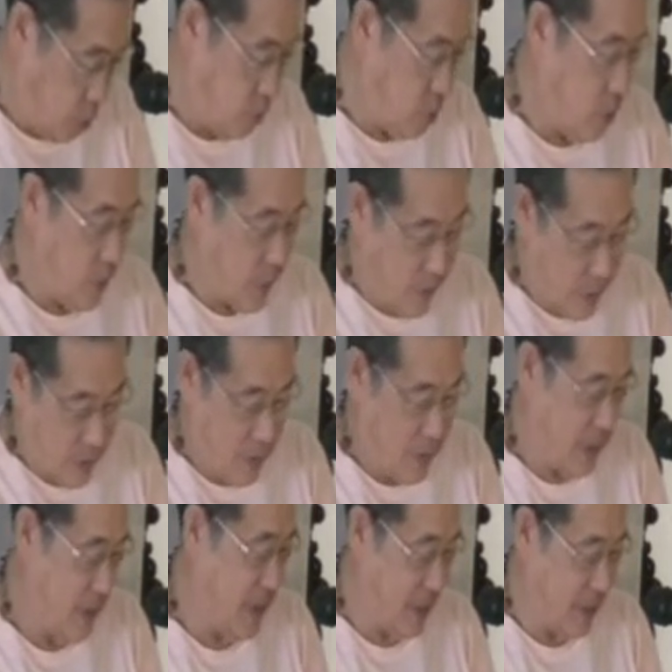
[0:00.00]
going
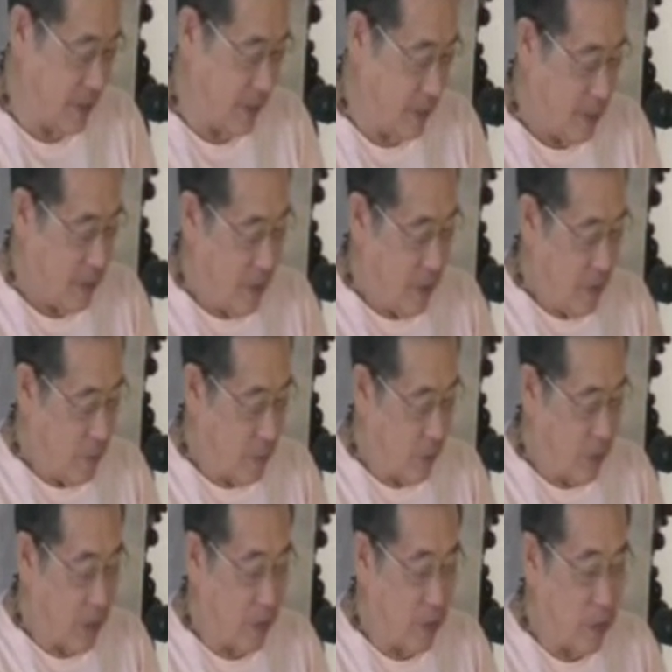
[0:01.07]
on, etc.,
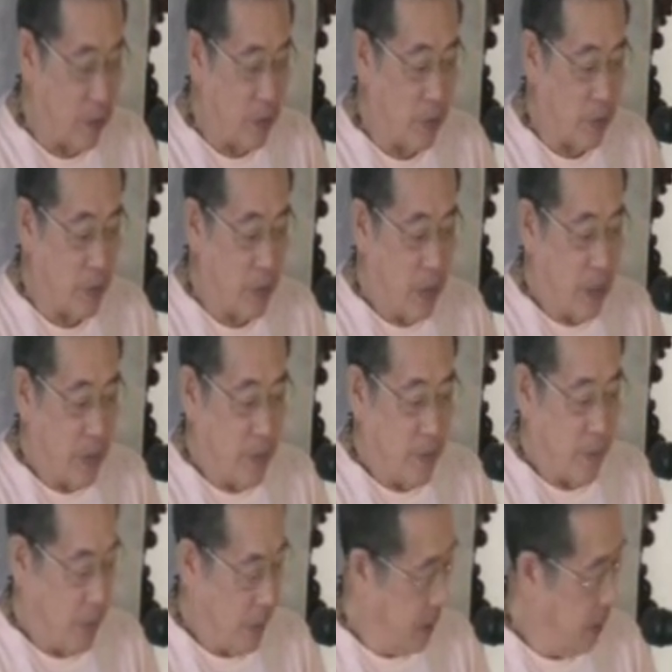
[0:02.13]
birth after birth.
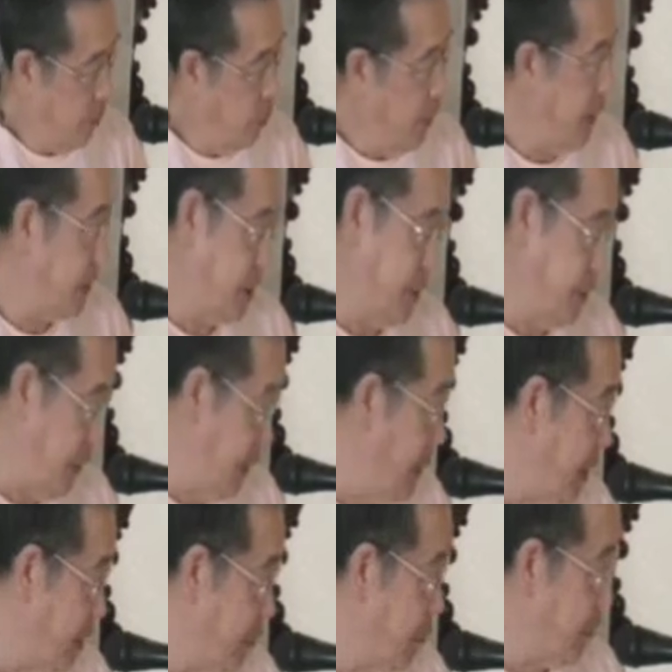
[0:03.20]
When it's
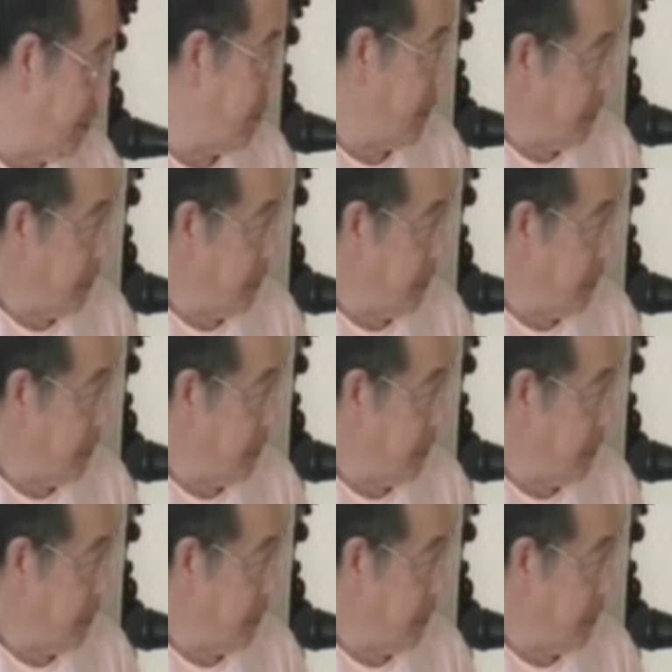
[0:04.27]
convenient for them, at